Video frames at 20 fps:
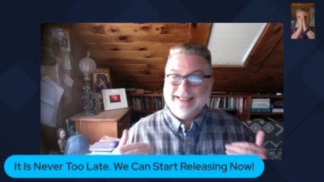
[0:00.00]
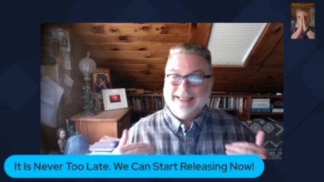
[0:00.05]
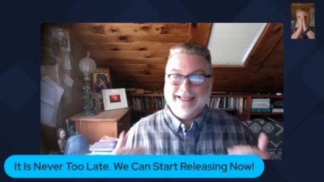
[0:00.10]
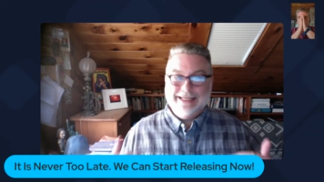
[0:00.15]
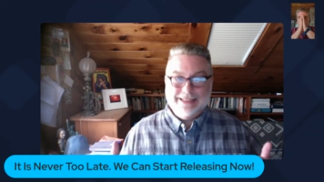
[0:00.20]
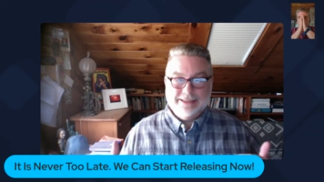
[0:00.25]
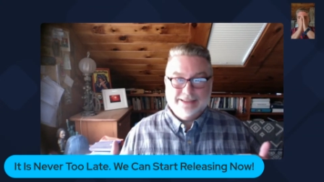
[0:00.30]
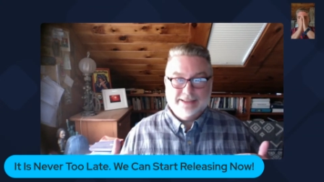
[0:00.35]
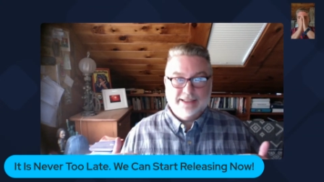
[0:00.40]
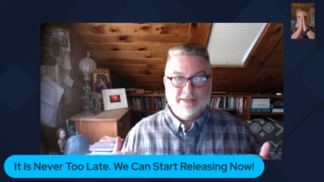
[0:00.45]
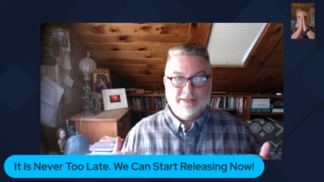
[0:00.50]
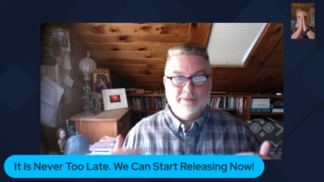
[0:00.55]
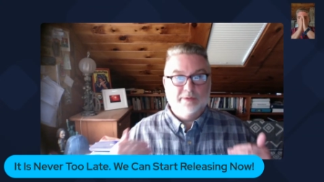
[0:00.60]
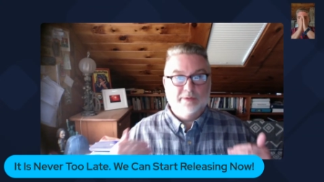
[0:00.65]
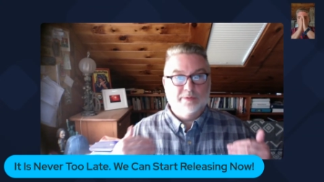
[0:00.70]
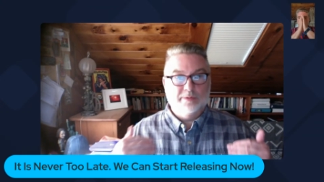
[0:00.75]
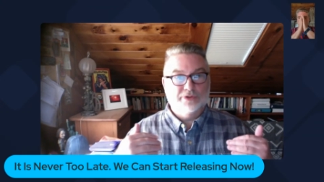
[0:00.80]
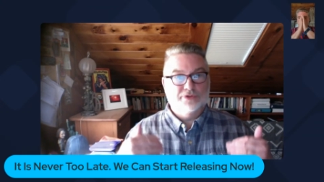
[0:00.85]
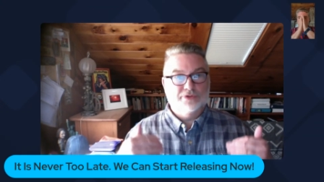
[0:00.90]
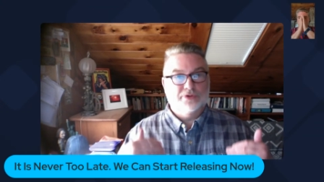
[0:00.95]
easy when
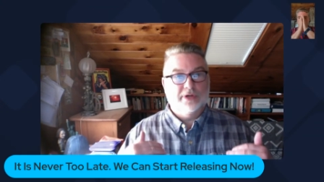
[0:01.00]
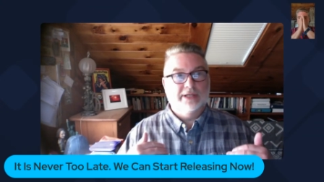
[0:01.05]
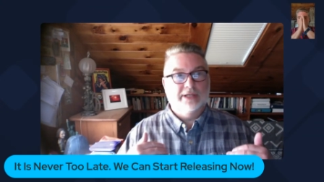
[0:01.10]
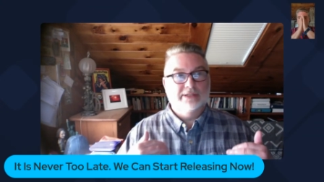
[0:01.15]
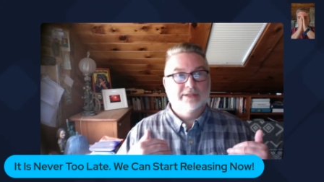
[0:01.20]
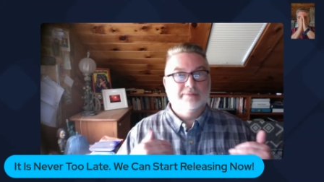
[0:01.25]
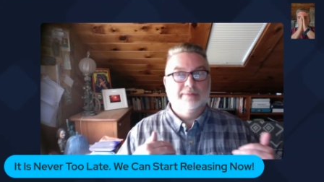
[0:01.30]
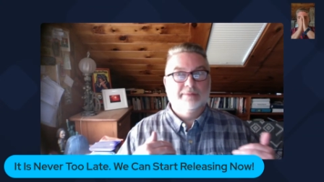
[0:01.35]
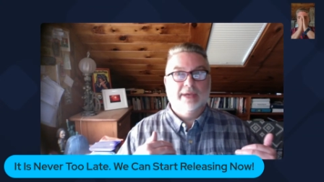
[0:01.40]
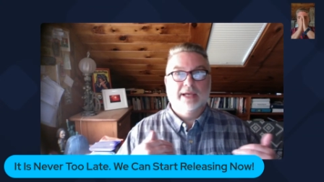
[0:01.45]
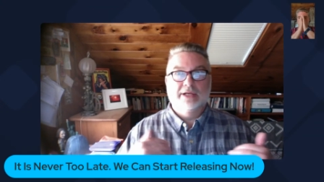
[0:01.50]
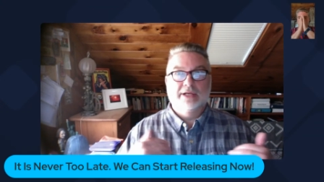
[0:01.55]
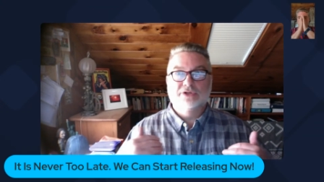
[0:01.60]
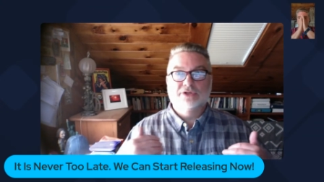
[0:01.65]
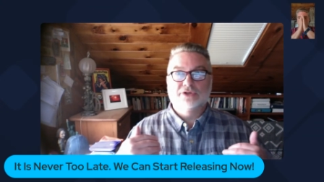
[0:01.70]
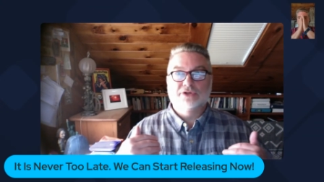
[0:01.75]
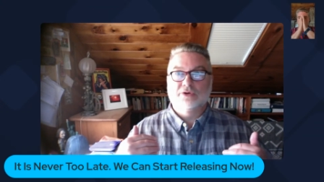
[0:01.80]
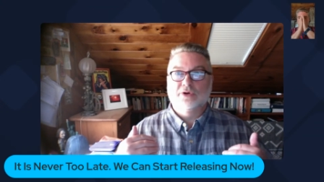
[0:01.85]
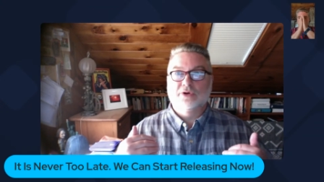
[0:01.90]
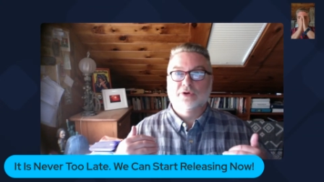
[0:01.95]
we're trying to manage
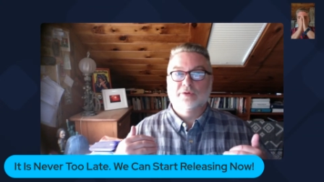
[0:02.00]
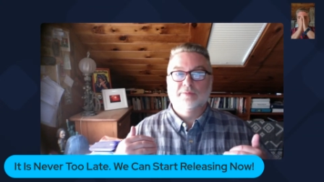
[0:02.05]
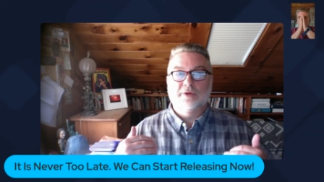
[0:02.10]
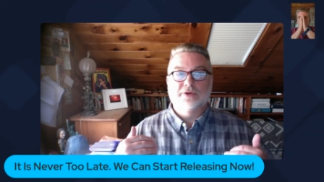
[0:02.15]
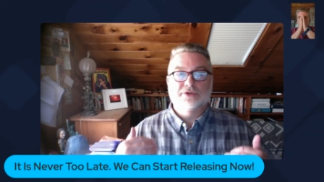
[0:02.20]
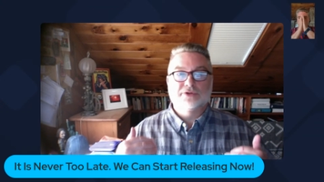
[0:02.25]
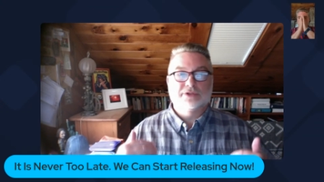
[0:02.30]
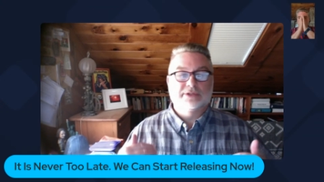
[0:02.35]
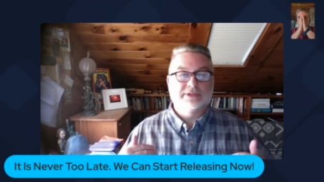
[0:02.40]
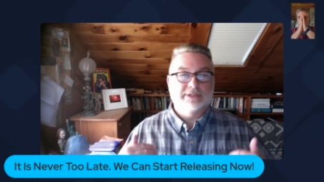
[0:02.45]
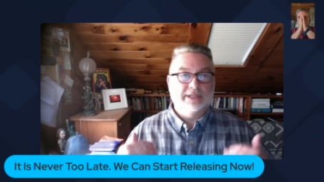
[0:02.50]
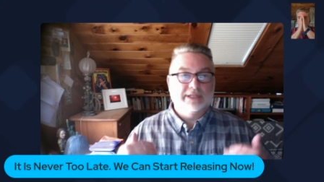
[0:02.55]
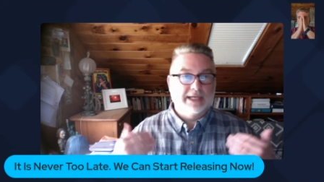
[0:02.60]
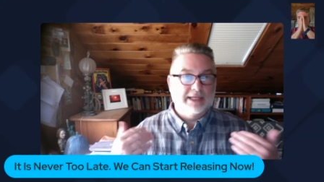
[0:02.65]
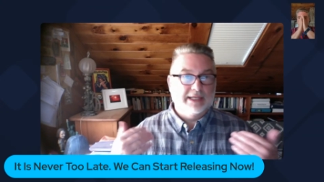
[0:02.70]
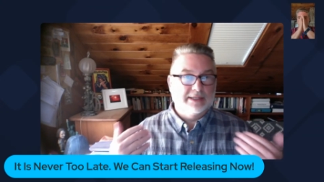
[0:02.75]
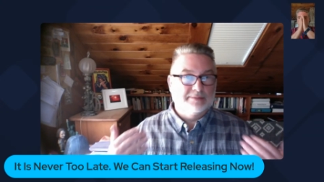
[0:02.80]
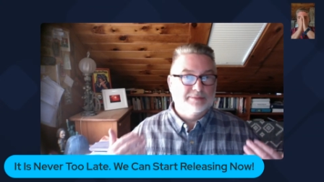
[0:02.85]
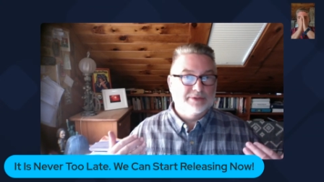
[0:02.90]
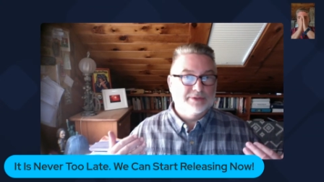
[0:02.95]
our own emotions and
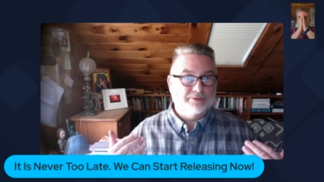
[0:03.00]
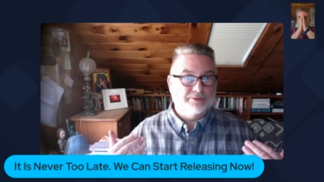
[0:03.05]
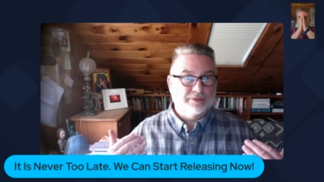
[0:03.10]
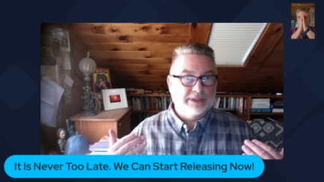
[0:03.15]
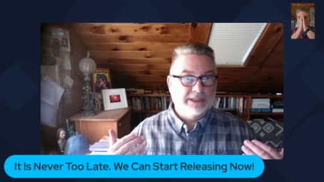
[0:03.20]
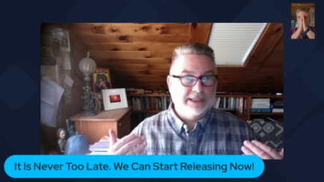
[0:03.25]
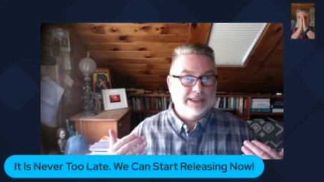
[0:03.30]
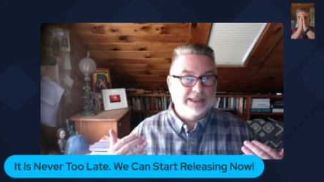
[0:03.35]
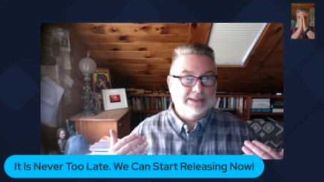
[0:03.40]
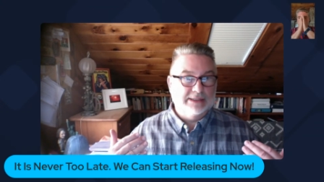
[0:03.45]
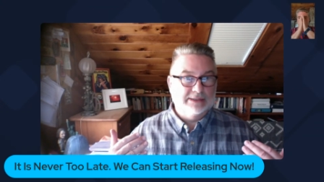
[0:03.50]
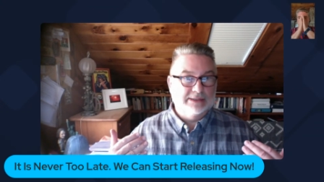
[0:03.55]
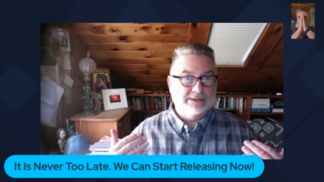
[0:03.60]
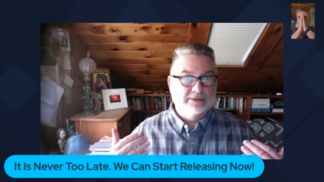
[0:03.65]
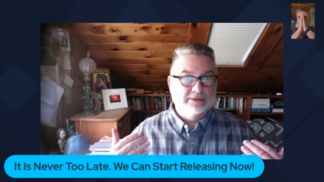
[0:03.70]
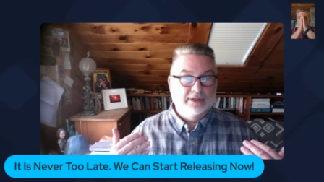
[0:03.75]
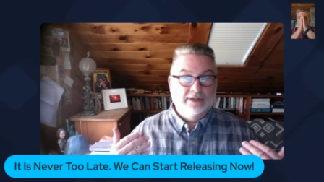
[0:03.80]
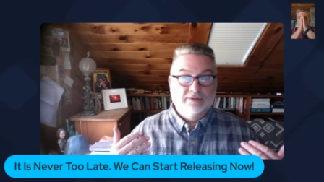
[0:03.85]
get them to release,